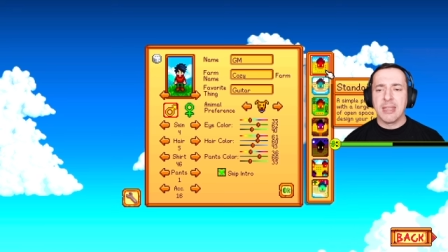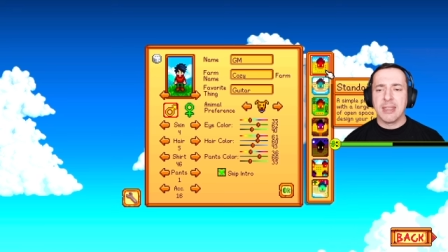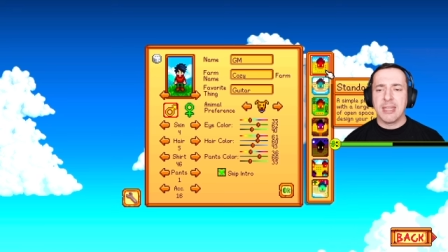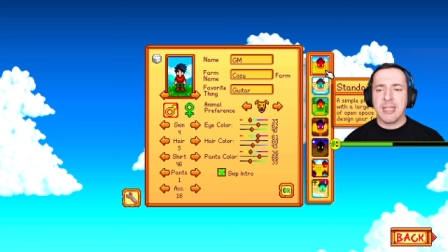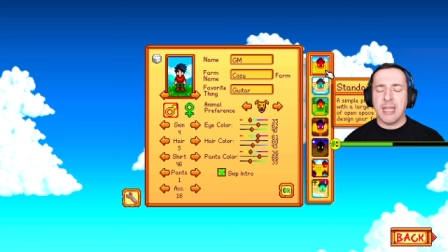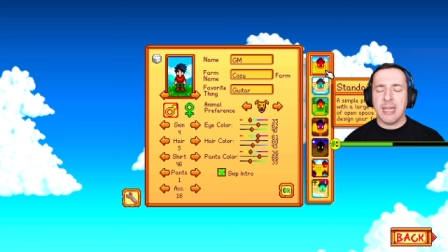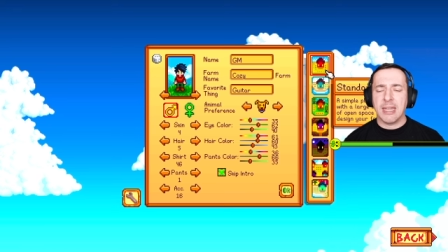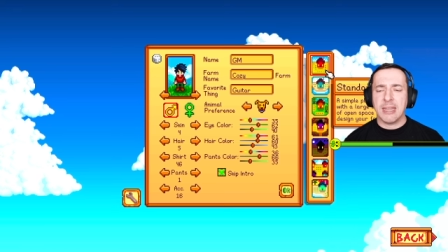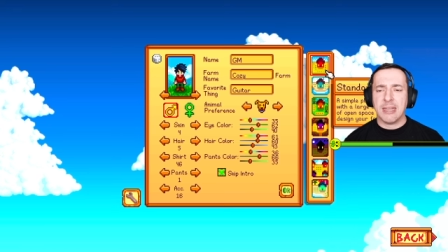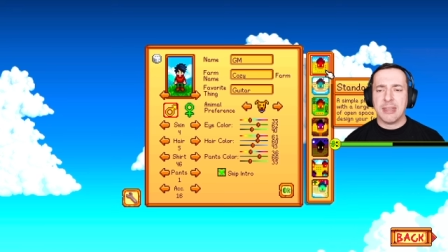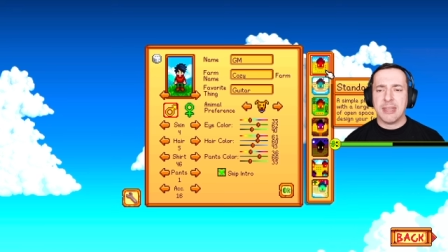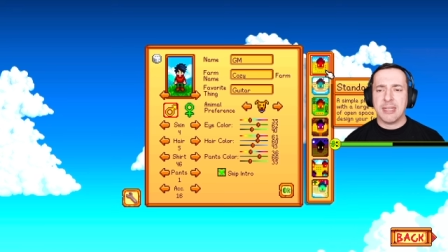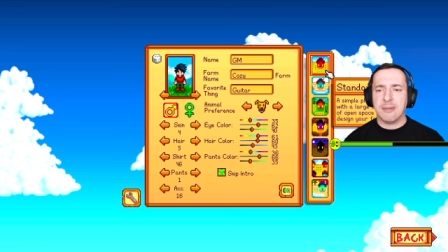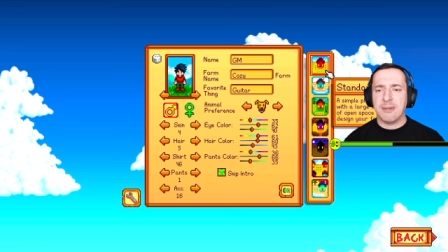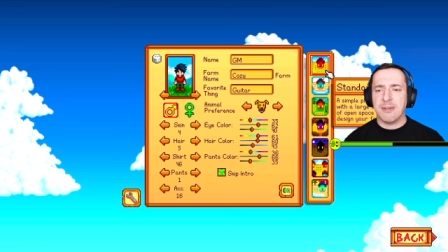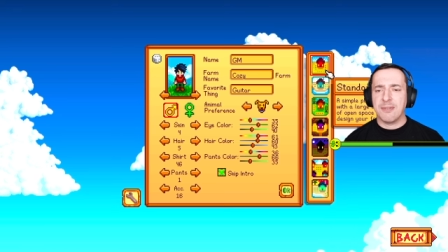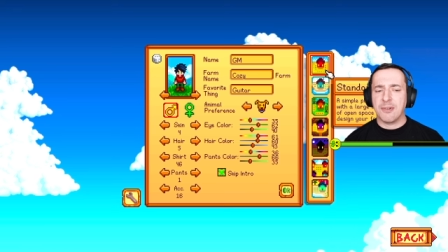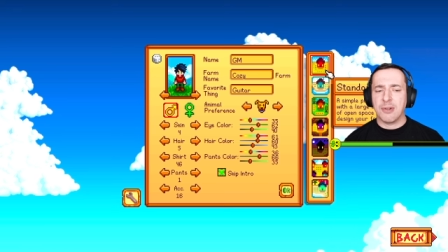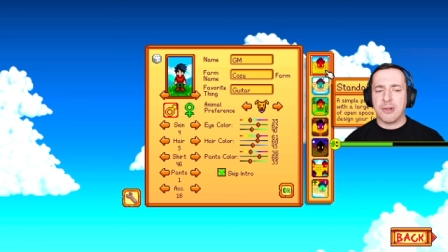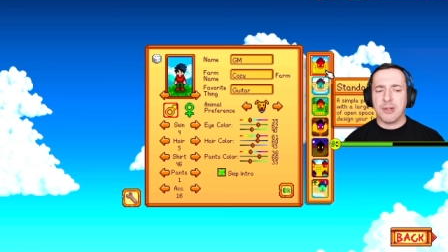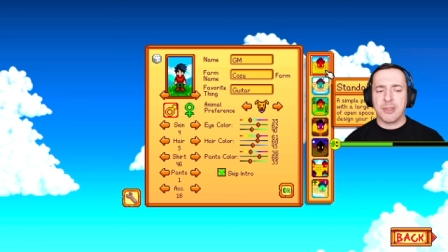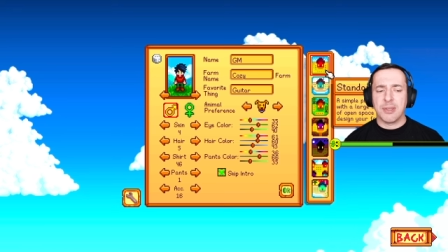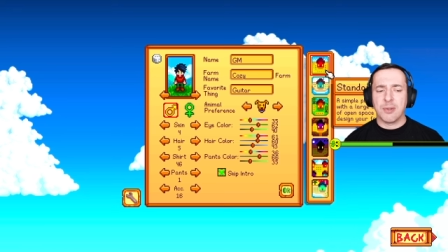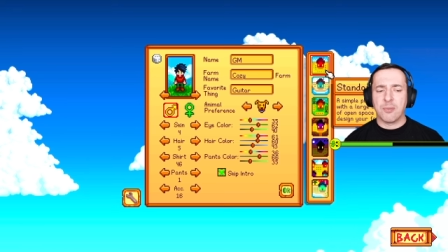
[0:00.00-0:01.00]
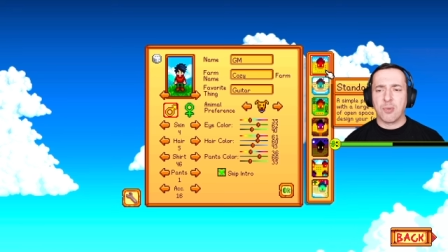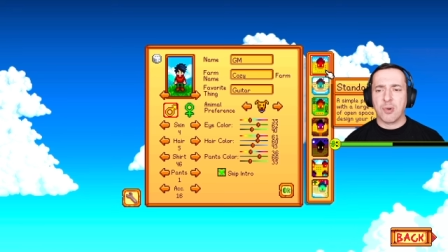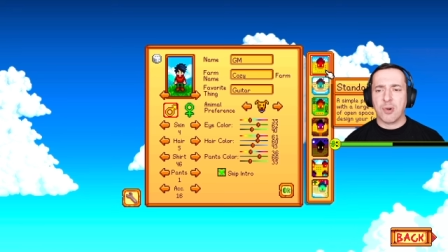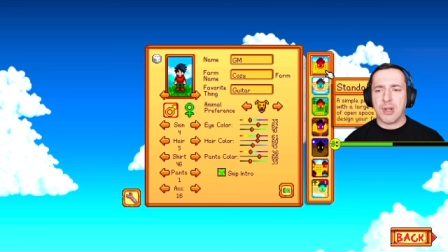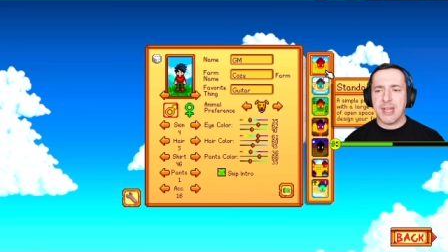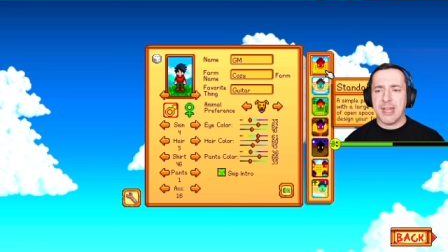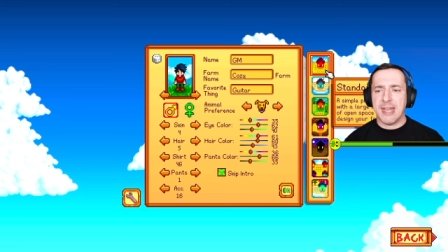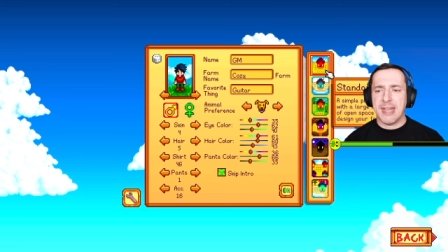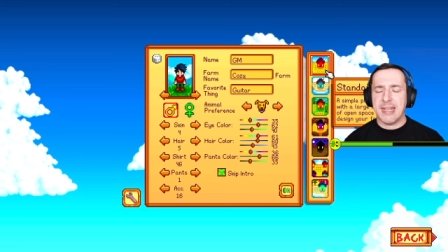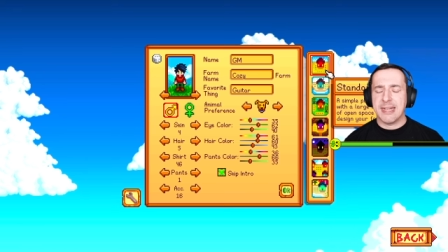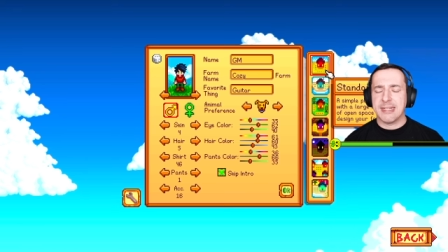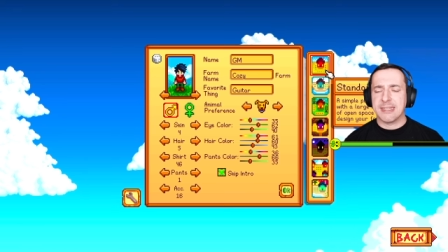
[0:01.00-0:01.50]
The other thing we've got on the
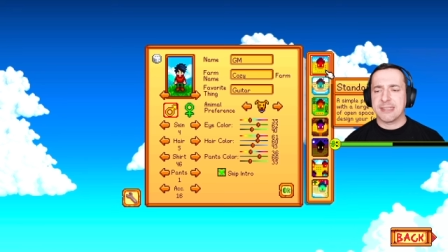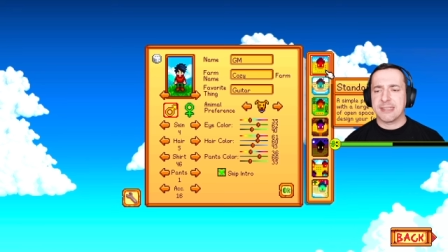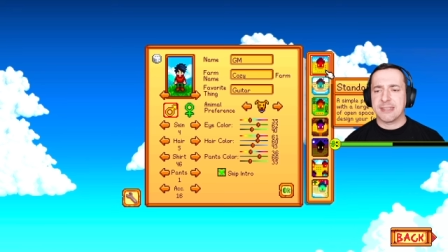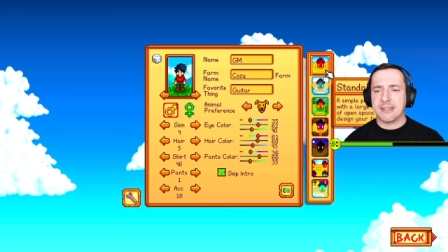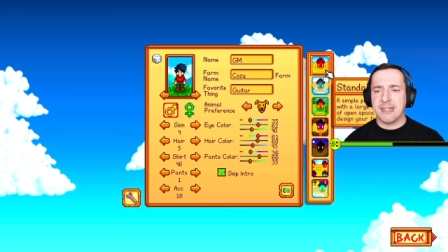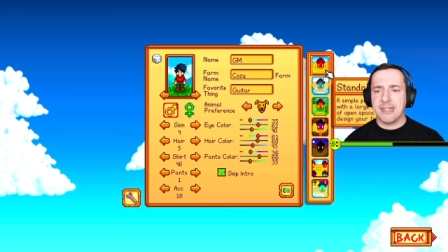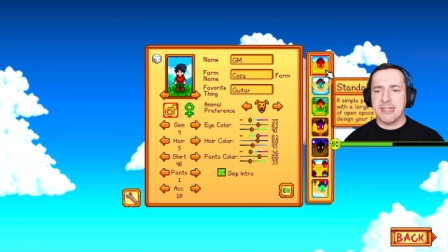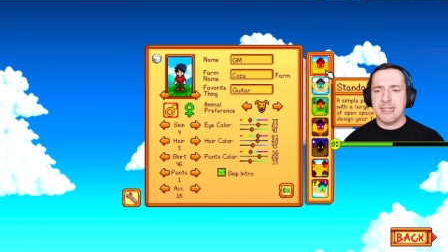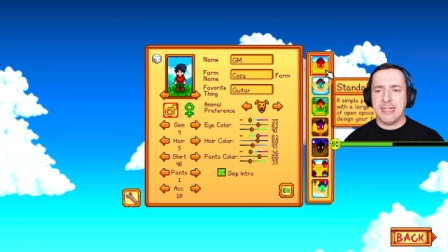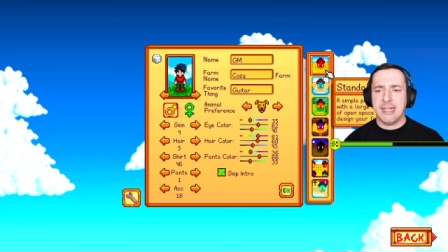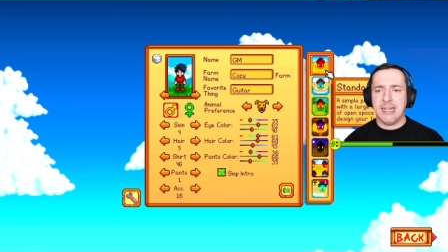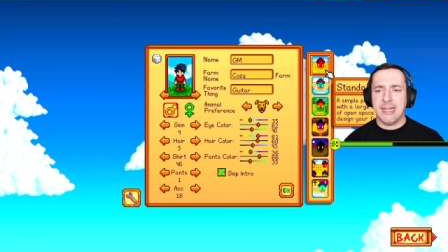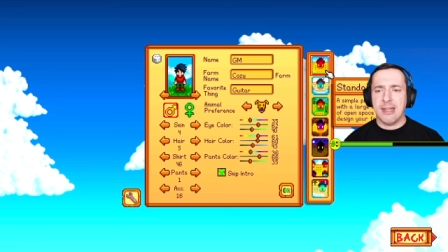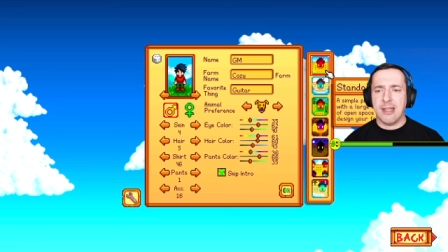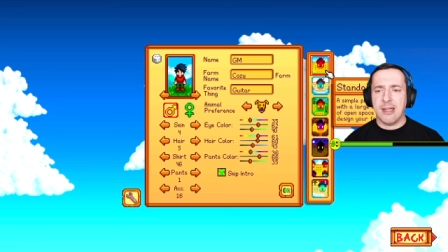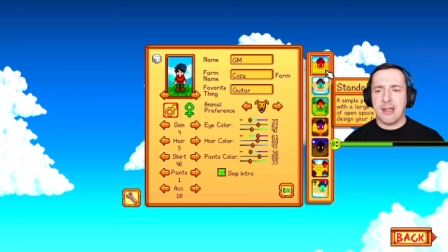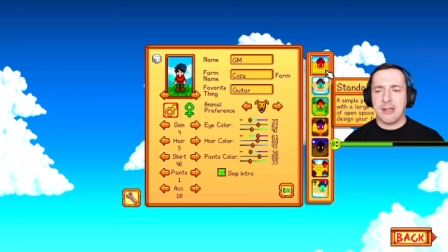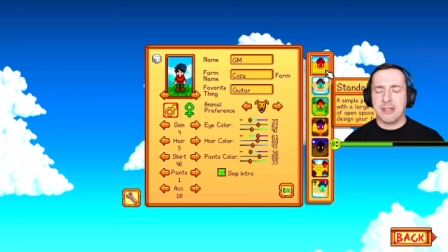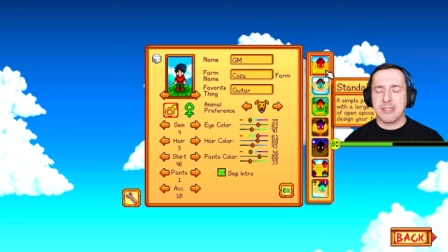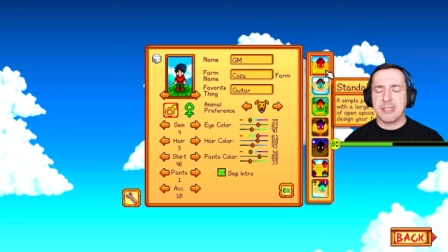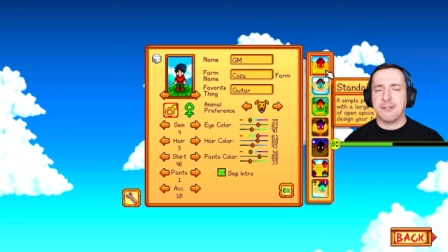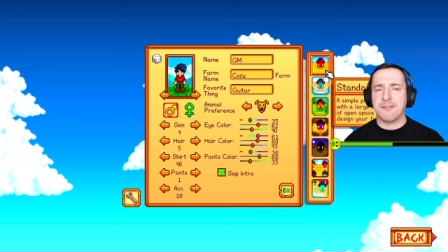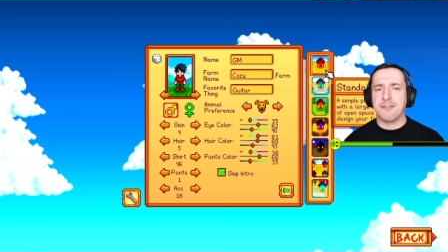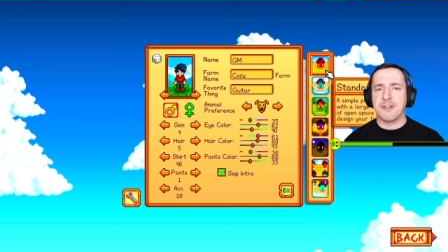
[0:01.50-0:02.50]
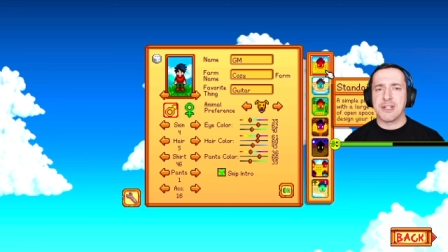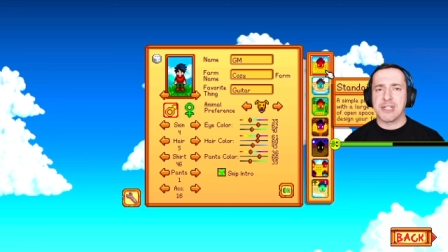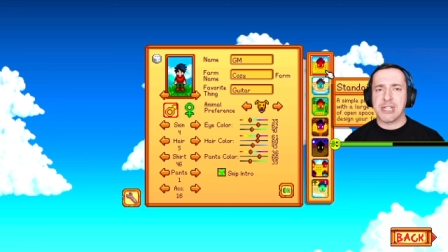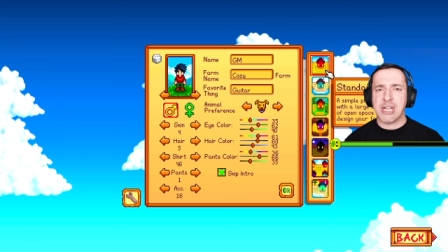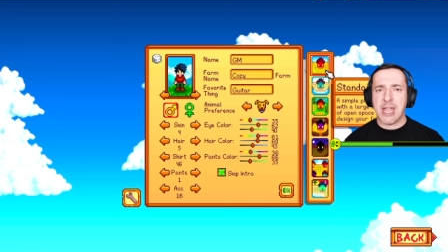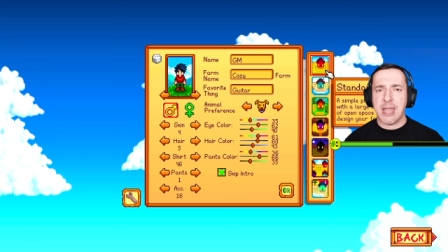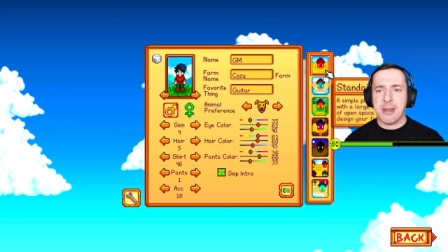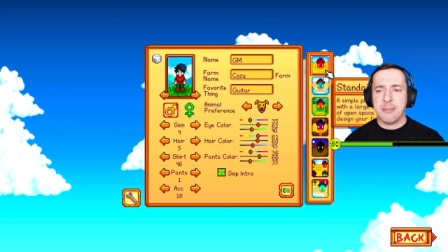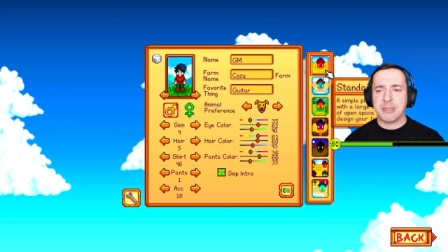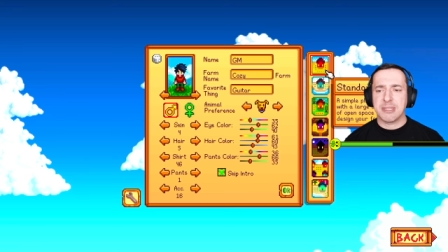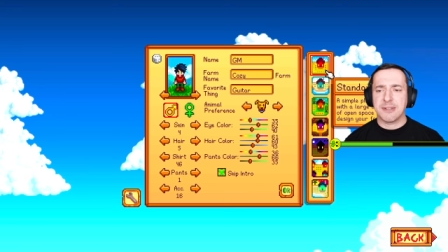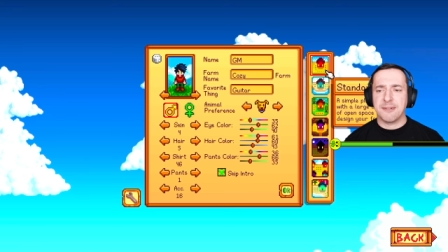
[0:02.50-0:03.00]
right hand side here are different
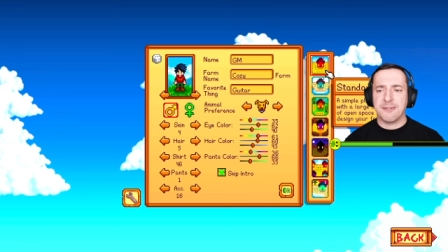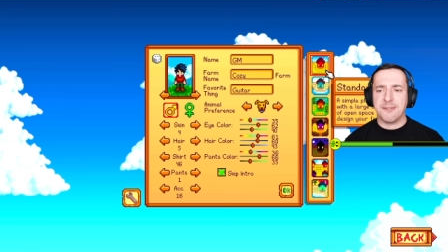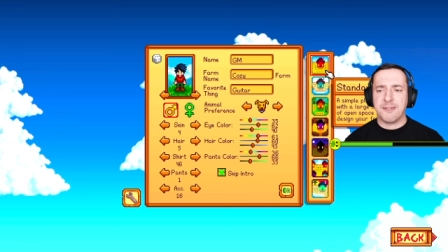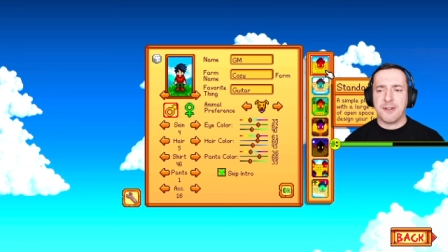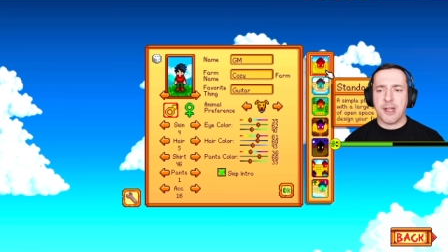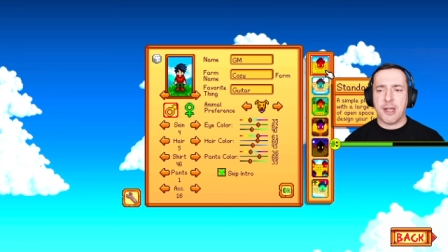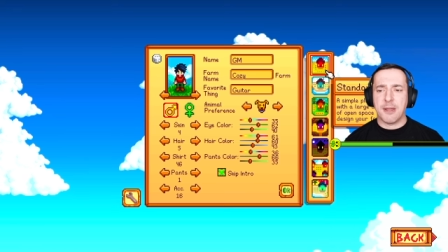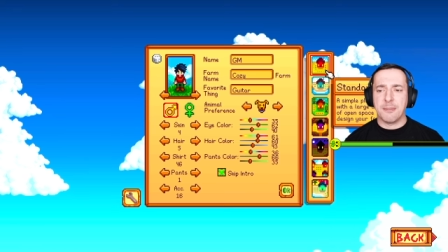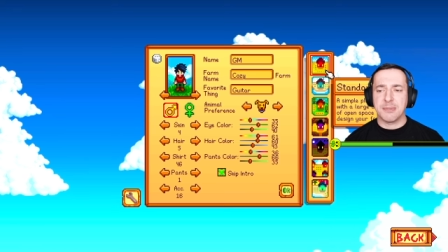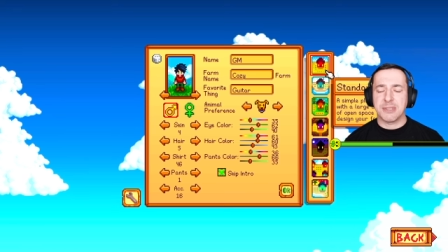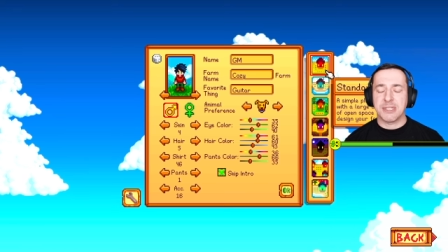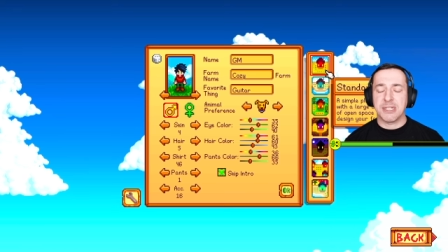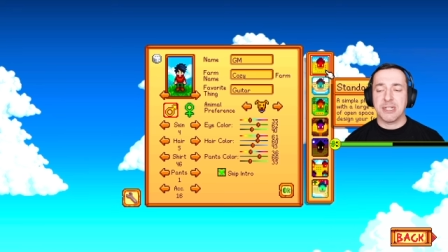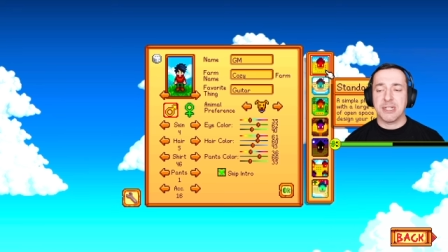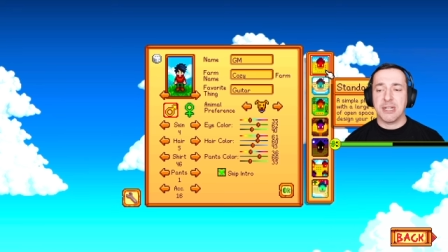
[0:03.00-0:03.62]
types of farms.